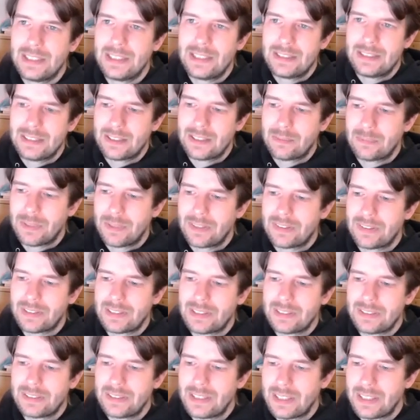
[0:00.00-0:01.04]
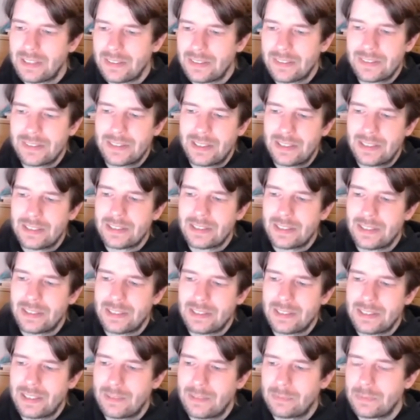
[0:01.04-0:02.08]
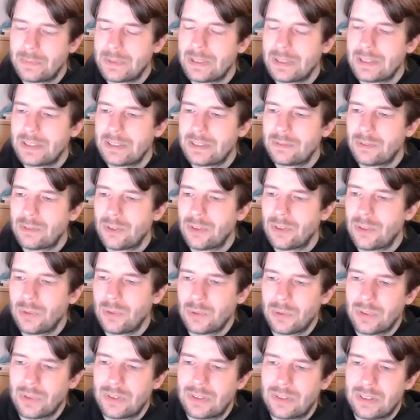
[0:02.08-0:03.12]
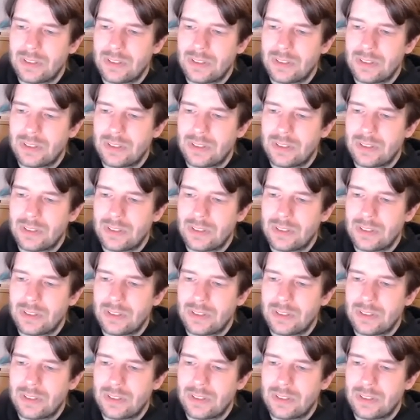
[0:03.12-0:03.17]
That's basically the ISDN dial up uh, that was used